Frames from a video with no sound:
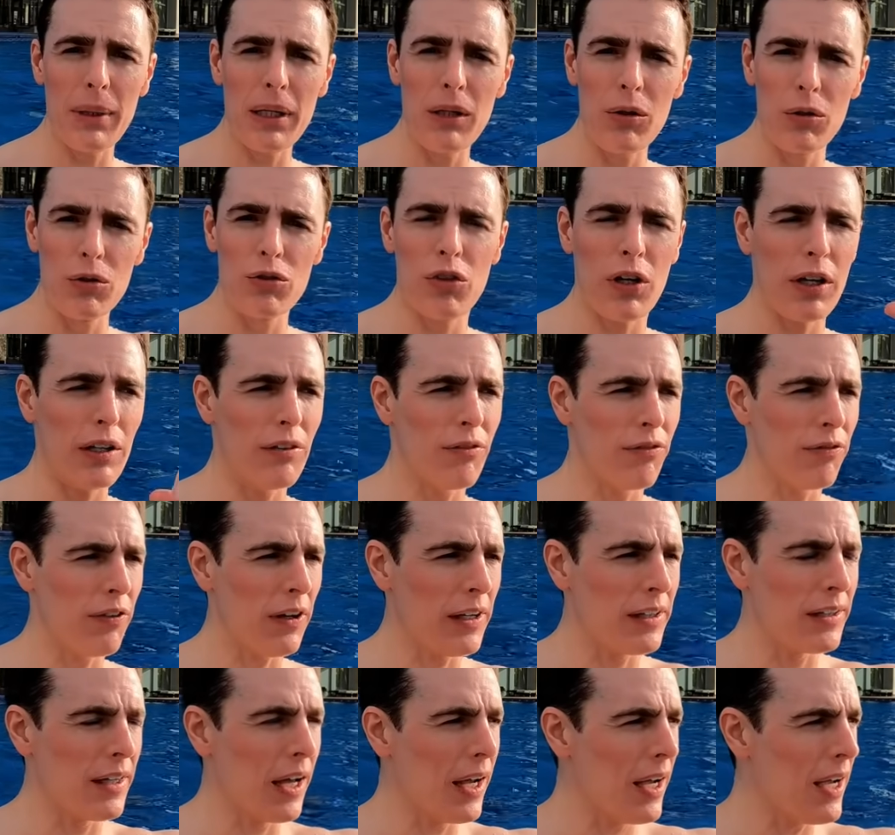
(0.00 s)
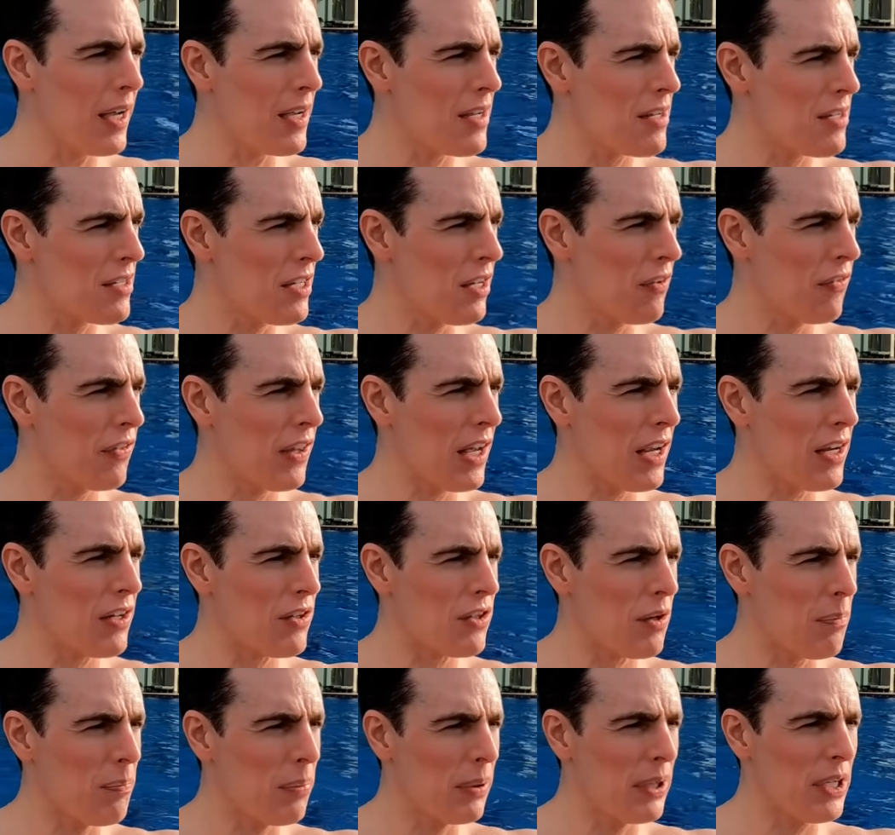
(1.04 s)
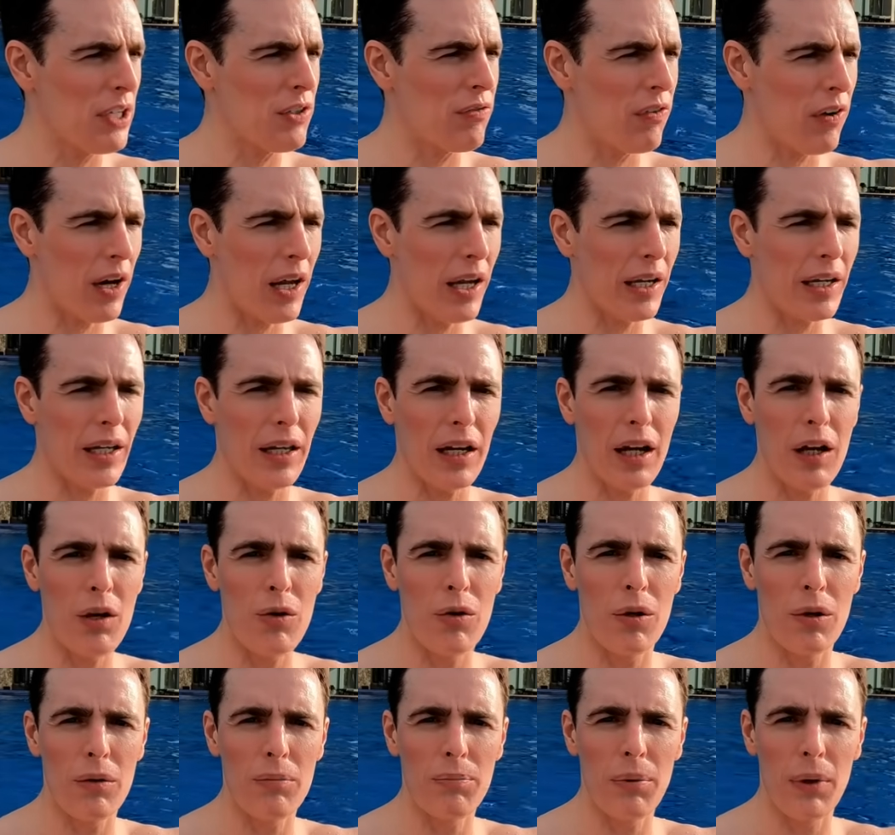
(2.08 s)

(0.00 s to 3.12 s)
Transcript: I might go and try and find that, see if that's a place for hanging out.